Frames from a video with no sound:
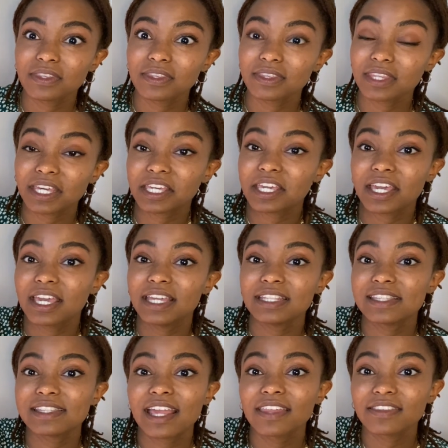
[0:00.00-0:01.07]
like
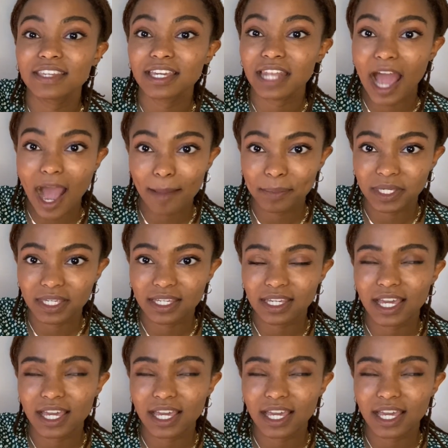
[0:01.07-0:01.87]
insanely unhappy.